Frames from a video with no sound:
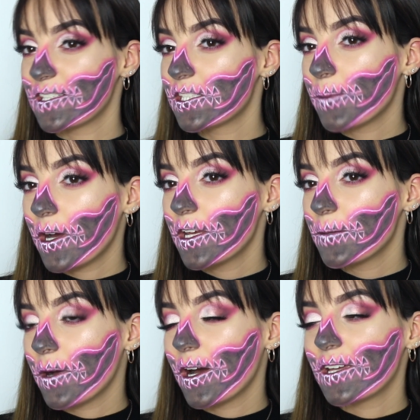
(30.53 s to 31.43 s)

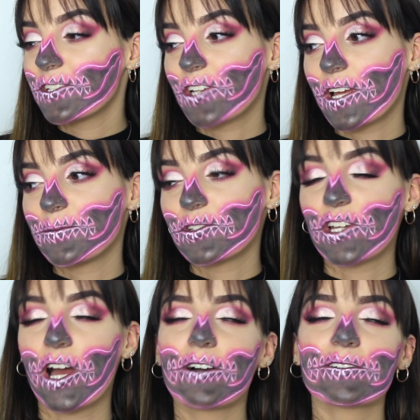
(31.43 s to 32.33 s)
inspired by James
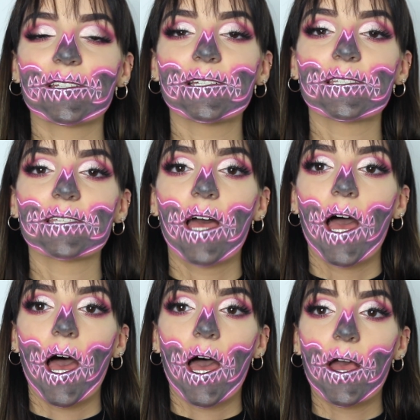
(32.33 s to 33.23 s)
Charles's
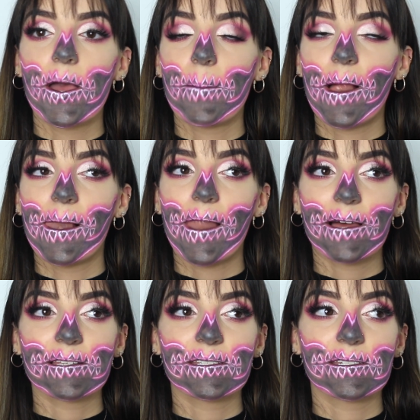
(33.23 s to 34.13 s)

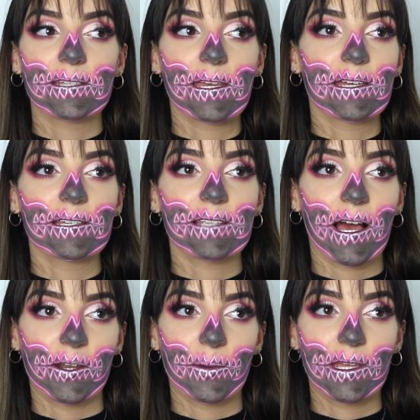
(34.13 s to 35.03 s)
last year's
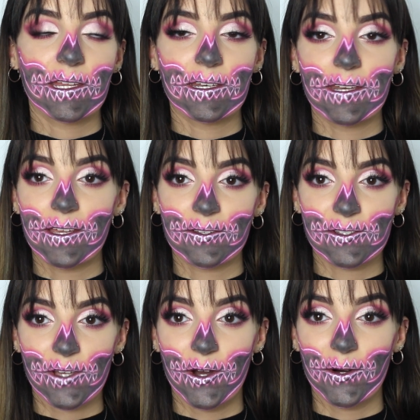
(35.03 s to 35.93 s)
Halloween neon
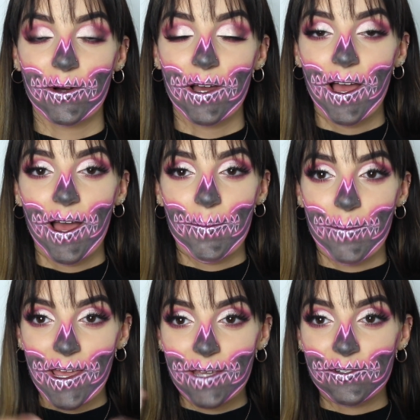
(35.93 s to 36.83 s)
skull
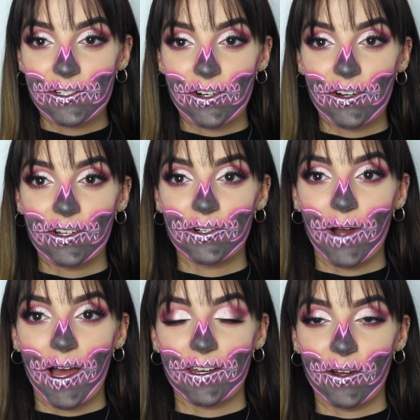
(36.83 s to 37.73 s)
makeup tutorial,
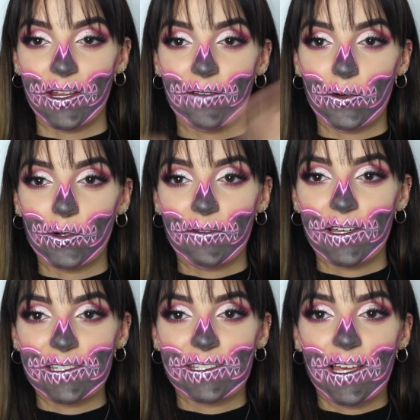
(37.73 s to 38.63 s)
and I'll leave all of
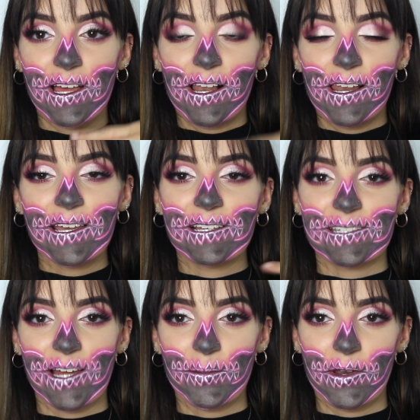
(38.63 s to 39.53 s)
his
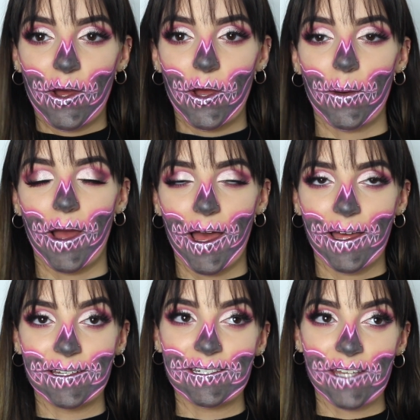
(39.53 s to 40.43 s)
links down below.
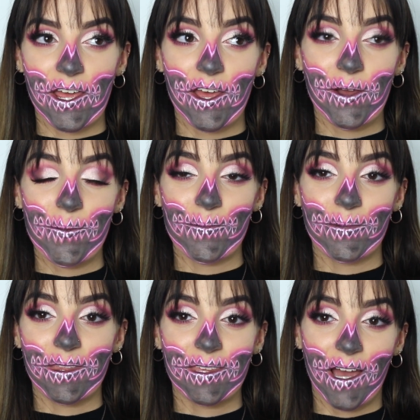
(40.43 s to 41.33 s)
And
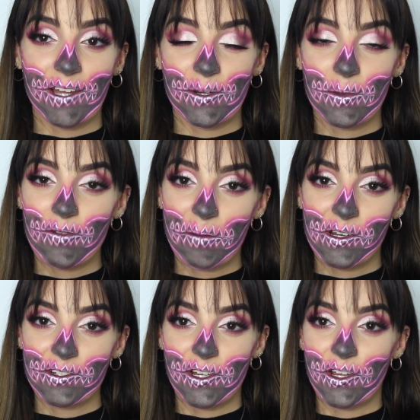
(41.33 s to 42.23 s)
yeah, I don't want to ramble
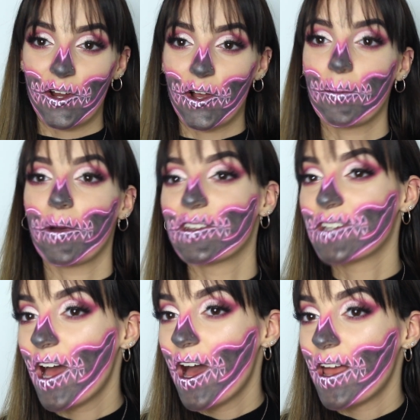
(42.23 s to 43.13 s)
on too long, but
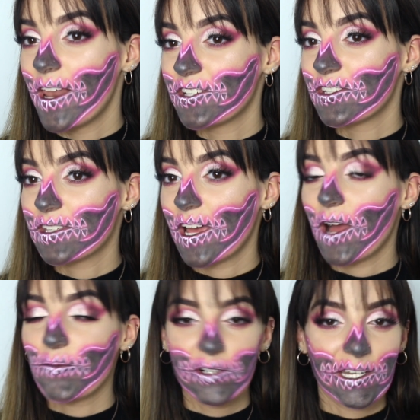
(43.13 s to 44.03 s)
let's just say
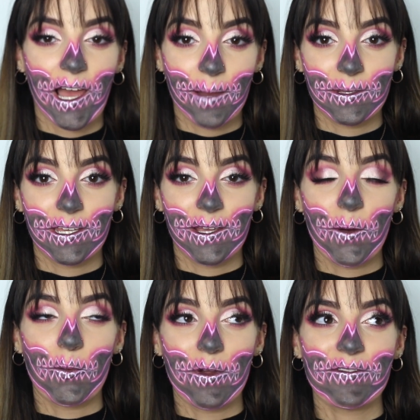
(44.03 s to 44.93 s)
I'm really happy
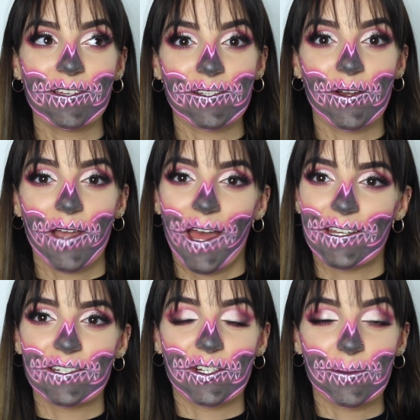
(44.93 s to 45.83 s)
with this look, and
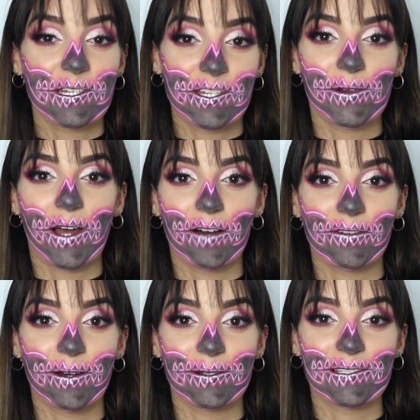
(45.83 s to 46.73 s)
it took me 2.5
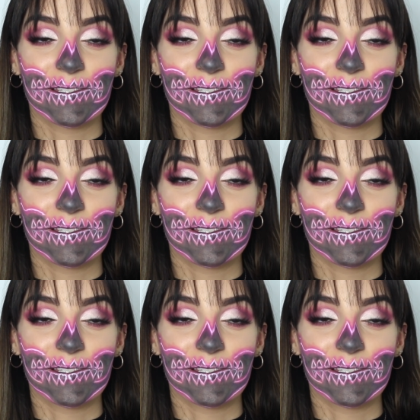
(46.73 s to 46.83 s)
hours,